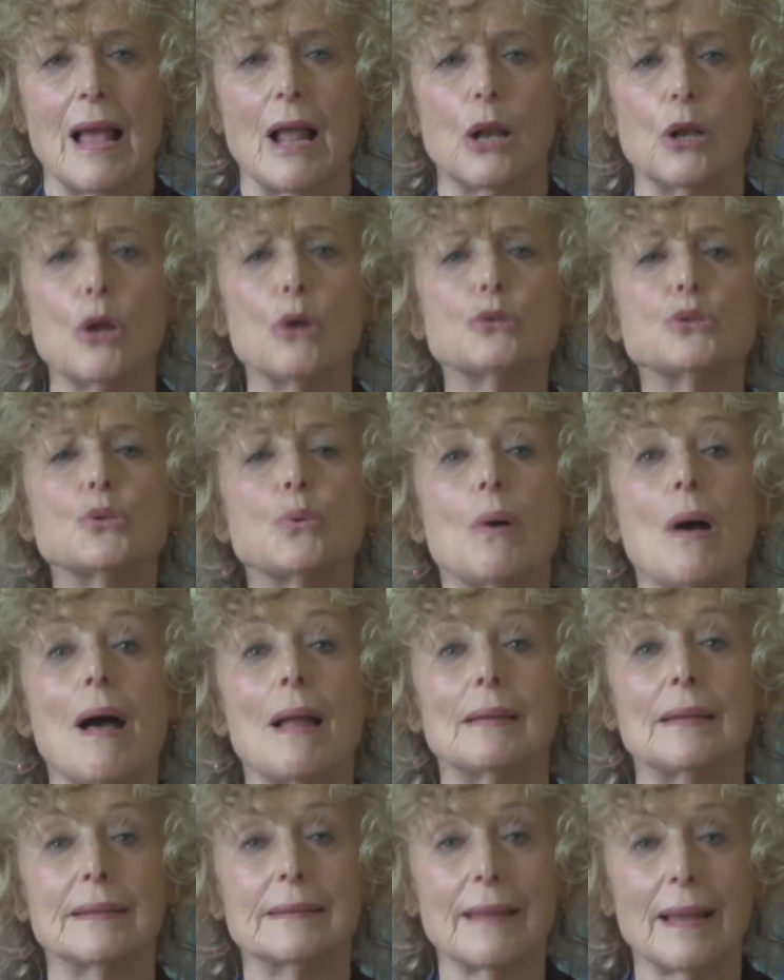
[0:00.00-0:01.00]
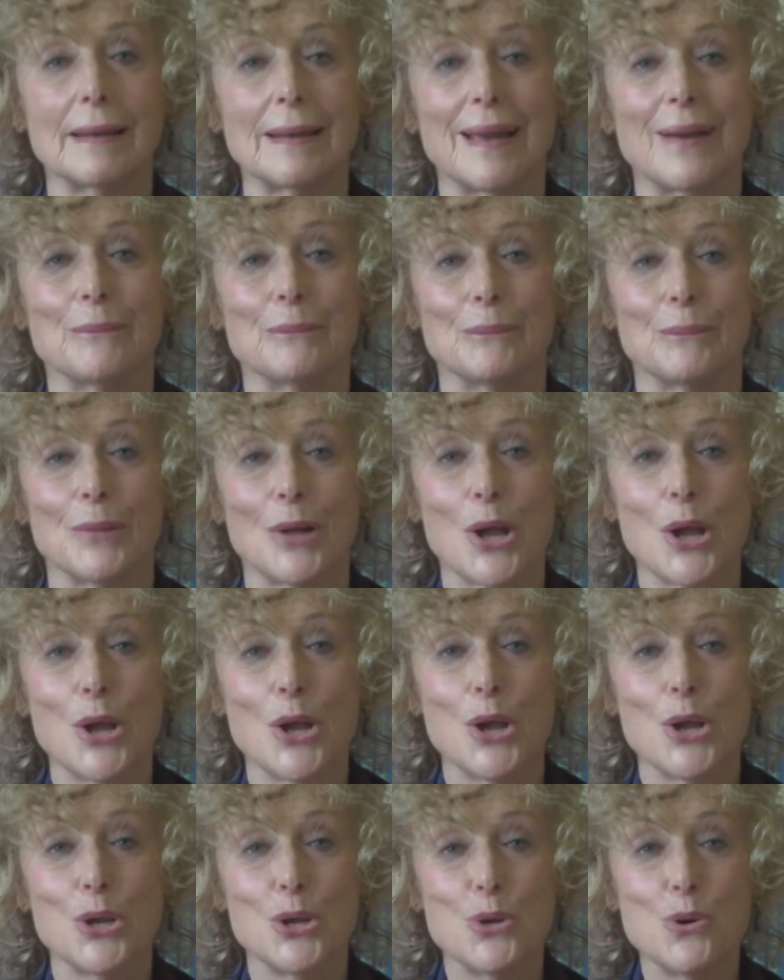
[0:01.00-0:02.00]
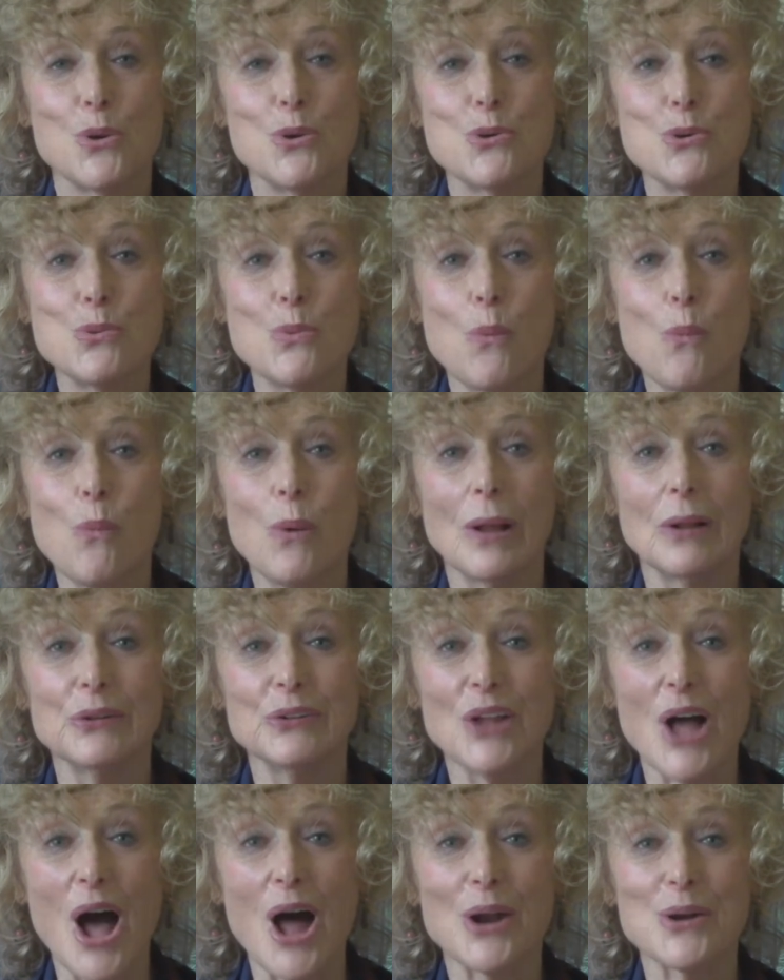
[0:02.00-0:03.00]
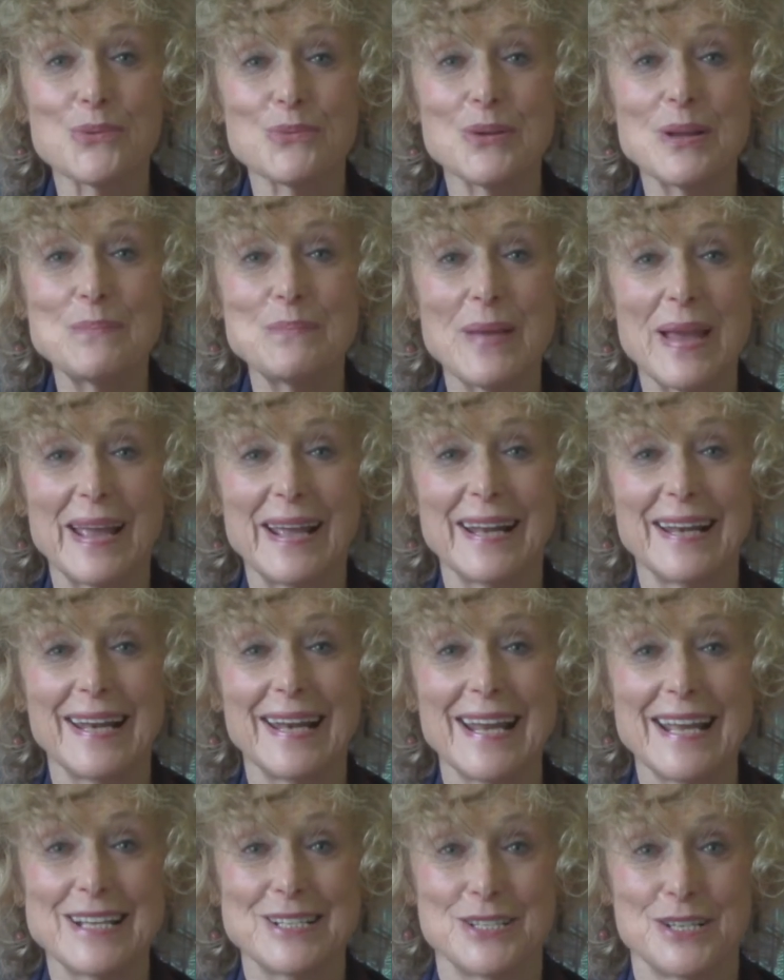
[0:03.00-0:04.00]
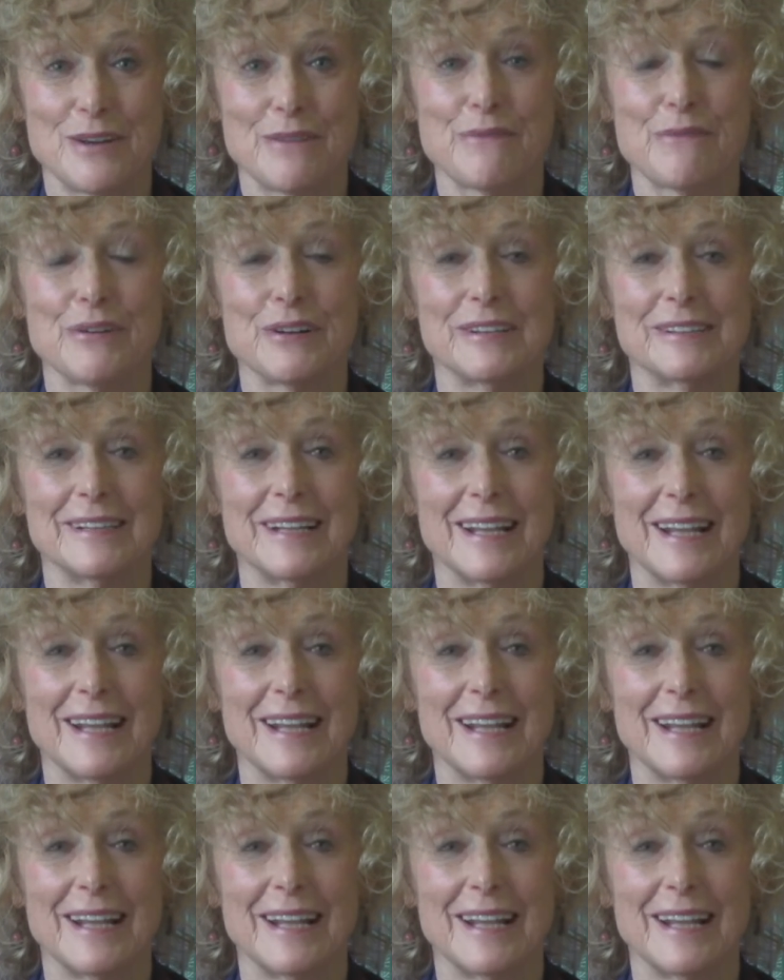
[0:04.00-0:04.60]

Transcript: Lo tuchal letalem. You will not remain indifferent.